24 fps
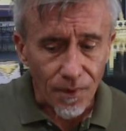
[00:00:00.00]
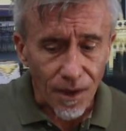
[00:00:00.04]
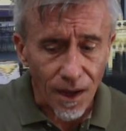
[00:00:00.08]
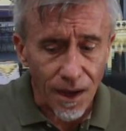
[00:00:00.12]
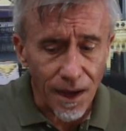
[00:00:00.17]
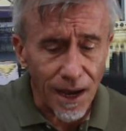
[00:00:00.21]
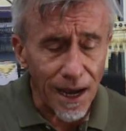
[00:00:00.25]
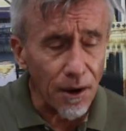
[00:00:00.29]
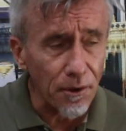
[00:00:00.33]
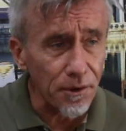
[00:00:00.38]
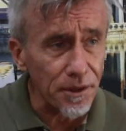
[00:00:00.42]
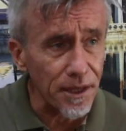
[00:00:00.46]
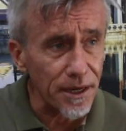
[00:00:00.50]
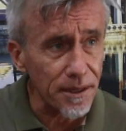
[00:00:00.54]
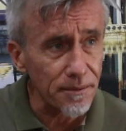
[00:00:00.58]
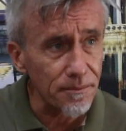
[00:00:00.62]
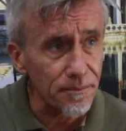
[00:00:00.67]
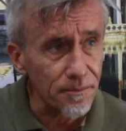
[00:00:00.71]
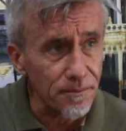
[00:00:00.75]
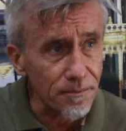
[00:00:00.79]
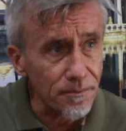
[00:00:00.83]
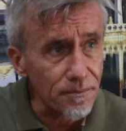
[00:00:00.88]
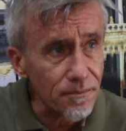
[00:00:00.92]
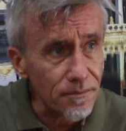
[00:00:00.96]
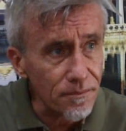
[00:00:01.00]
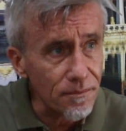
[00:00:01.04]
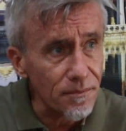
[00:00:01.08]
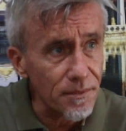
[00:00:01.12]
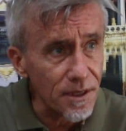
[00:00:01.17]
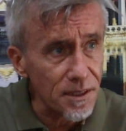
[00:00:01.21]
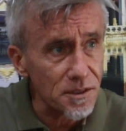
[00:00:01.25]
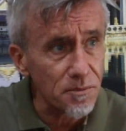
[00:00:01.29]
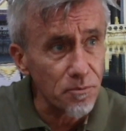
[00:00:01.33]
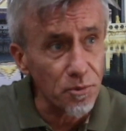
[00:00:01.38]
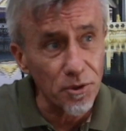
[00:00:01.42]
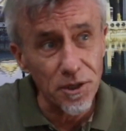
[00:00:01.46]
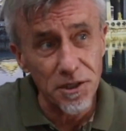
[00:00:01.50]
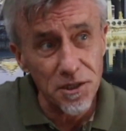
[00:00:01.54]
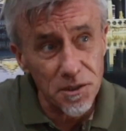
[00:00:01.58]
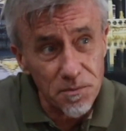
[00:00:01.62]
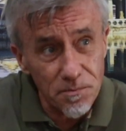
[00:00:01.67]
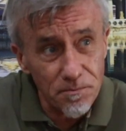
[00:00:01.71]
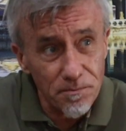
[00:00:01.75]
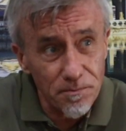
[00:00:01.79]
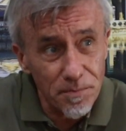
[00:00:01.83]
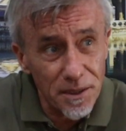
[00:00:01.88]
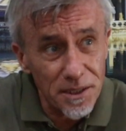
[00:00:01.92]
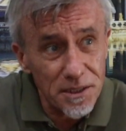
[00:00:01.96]
how are they? It's a
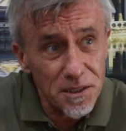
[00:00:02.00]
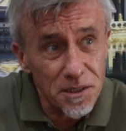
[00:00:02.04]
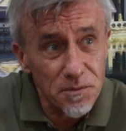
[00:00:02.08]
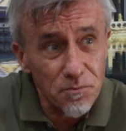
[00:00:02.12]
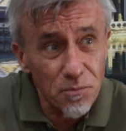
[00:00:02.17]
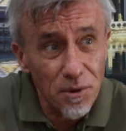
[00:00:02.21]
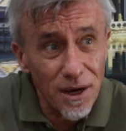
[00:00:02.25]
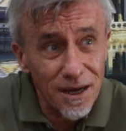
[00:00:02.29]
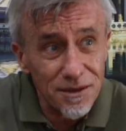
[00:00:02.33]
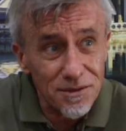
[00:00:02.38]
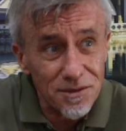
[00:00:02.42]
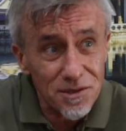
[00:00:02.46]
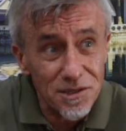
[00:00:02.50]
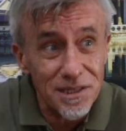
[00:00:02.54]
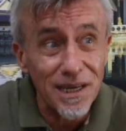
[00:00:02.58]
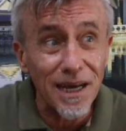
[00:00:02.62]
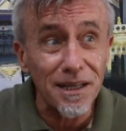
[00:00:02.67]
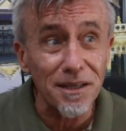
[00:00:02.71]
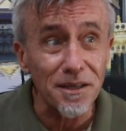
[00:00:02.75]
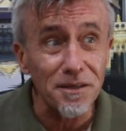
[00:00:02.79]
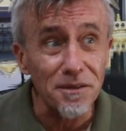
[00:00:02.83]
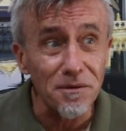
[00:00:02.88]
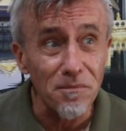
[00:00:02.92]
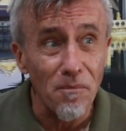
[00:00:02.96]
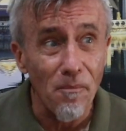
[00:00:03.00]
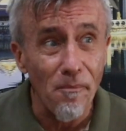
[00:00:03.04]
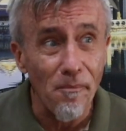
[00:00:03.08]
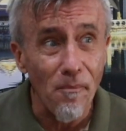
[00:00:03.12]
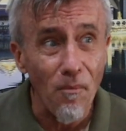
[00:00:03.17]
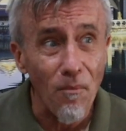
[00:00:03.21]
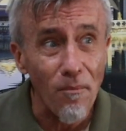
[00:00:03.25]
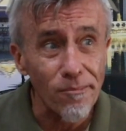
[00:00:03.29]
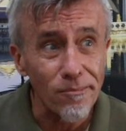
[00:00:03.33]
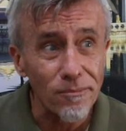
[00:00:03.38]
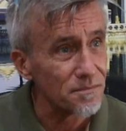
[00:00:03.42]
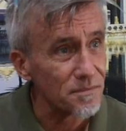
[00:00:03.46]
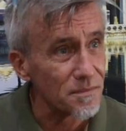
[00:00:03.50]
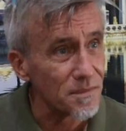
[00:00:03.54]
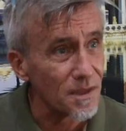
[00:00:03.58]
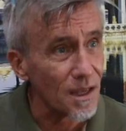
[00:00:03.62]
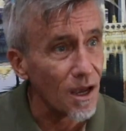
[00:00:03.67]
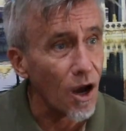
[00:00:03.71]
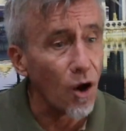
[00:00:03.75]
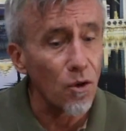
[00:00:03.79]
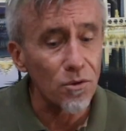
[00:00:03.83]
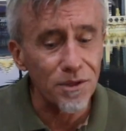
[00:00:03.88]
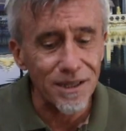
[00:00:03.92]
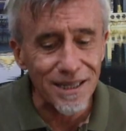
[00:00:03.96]
bean sprout salad.
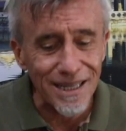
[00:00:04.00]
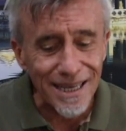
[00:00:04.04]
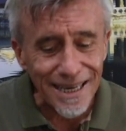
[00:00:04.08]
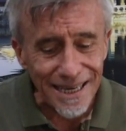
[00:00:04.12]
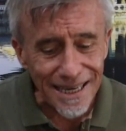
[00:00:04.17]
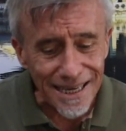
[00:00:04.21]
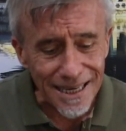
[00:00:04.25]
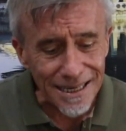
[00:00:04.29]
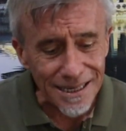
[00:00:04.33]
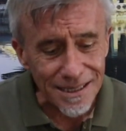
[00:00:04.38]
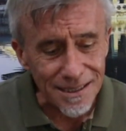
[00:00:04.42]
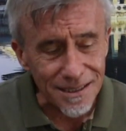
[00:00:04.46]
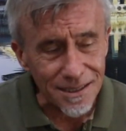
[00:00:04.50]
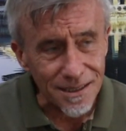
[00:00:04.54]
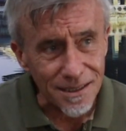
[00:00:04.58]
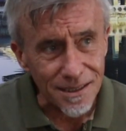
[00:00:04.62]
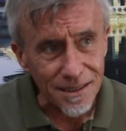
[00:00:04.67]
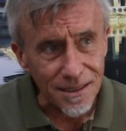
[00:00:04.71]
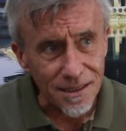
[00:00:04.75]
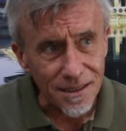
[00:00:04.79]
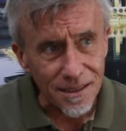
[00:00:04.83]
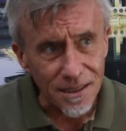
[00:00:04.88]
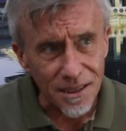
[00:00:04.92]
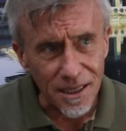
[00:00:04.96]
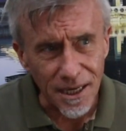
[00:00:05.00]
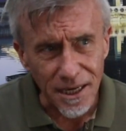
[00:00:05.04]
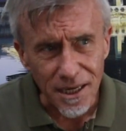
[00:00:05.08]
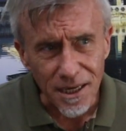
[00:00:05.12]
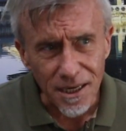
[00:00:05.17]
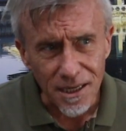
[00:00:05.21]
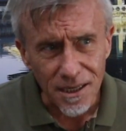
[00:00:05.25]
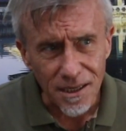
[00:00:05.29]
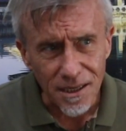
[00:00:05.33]
Oh, leek. Leek?